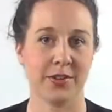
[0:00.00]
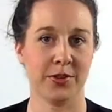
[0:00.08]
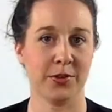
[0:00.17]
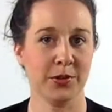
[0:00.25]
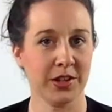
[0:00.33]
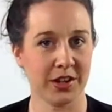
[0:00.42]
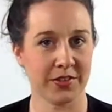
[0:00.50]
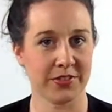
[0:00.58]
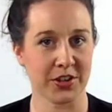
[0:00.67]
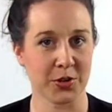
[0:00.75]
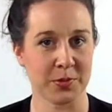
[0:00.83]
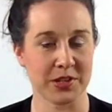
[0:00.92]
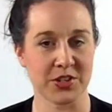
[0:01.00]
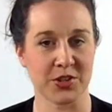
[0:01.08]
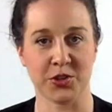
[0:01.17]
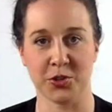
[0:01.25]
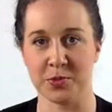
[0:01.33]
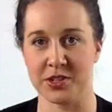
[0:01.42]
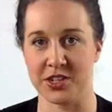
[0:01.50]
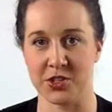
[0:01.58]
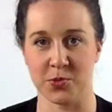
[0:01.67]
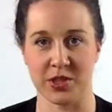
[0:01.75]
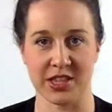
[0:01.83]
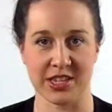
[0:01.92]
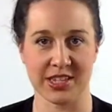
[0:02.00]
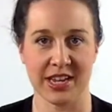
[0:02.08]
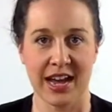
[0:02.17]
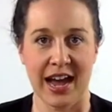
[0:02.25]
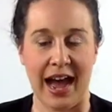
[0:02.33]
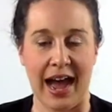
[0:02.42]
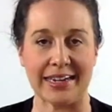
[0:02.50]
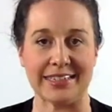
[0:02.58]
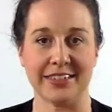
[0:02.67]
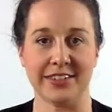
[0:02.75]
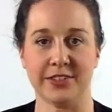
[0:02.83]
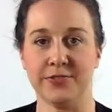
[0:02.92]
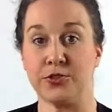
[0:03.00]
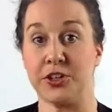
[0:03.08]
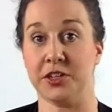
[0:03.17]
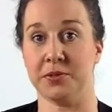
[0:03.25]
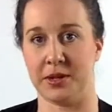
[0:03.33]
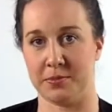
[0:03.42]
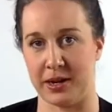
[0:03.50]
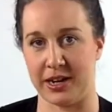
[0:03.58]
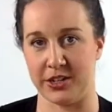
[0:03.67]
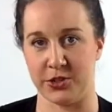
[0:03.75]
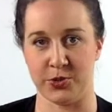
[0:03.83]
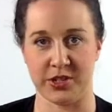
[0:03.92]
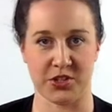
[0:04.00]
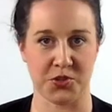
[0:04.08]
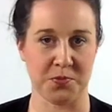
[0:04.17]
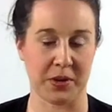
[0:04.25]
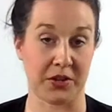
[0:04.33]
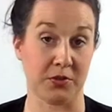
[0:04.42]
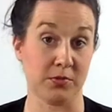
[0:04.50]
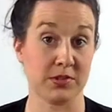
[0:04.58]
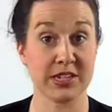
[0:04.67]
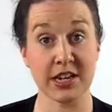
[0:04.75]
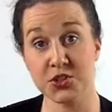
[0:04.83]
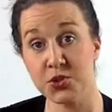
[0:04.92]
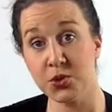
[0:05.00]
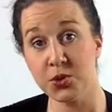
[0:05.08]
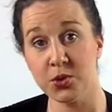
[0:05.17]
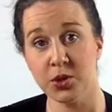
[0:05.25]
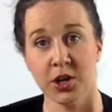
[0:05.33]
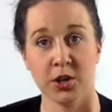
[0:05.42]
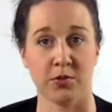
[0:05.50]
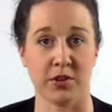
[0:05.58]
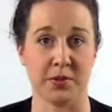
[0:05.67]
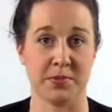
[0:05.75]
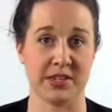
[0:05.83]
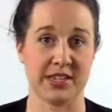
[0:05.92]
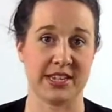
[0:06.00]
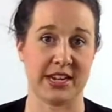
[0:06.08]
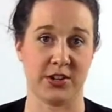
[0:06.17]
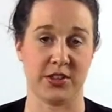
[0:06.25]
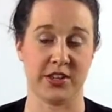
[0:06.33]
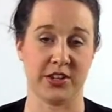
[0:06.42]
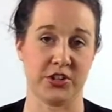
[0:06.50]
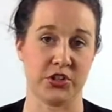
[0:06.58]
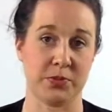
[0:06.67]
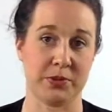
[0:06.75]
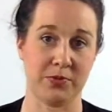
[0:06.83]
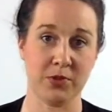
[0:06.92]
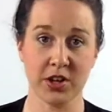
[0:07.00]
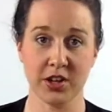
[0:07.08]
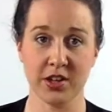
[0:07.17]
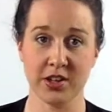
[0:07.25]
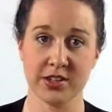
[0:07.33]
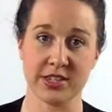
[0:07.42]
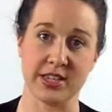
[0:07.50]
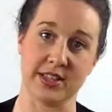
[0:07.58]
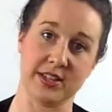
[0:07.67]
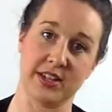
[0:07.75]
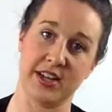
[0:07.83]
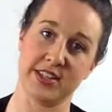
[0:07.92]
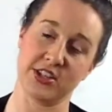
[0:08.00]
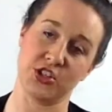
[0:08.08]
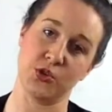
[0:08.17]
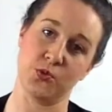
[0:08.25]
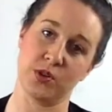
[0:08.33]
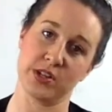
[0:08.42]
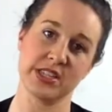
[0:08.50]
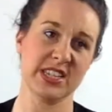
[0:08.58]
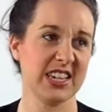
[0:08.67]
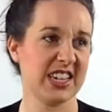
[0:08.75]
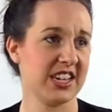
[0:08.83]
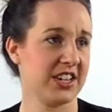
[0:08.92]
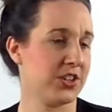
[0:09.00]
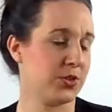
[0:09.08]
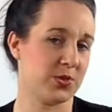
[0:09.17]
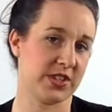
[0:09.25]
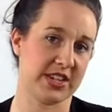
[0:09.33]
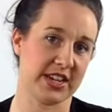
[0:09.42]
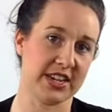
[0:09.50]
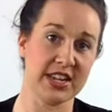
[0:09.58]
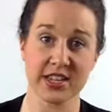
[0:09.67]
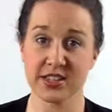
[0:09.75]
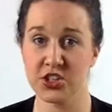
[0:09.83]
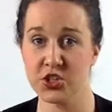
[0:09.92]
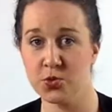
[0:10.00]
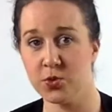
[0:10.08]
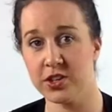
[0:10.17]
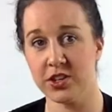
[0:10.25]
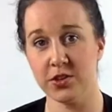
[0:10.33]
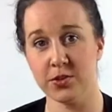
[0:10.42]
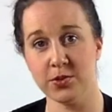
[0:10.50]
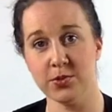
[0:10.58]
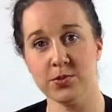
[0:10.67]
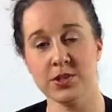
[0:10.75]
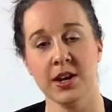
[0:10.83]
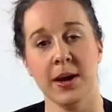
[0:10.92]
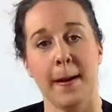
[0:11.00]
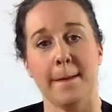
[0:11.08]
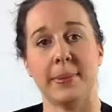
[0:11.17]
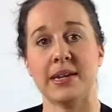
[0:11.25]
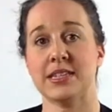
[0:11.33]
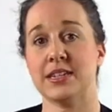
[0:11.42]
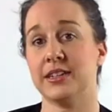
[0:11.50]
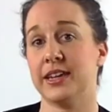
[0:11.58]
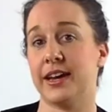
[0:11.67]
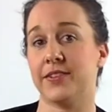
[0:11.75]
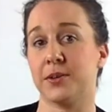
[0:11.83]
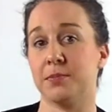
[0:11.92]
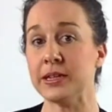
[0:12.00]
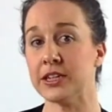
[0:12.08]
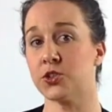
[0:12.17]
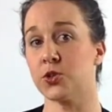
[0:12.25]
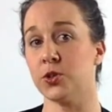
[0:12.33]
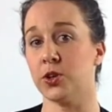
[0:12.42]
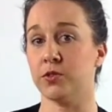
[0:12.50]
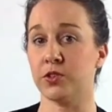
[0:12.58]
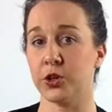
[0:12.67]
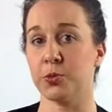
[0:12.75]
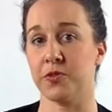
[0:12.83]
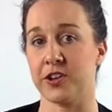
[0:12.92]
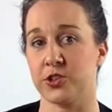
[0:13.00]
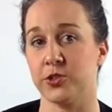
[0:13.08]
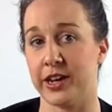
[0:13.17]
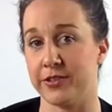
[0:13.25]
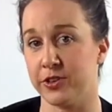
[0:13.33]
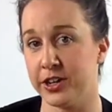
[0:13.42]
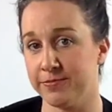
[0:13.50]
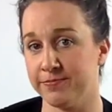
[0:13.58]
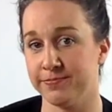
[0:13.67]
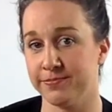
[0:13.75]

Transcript: Now, I know a lot of therapists start their business with this idea of freedom in mind. You get to make your own schedule, run a business how you think it should be run, see the clients that you want to see, use the techniques that you want to use, basically have complete control over your professional life, right?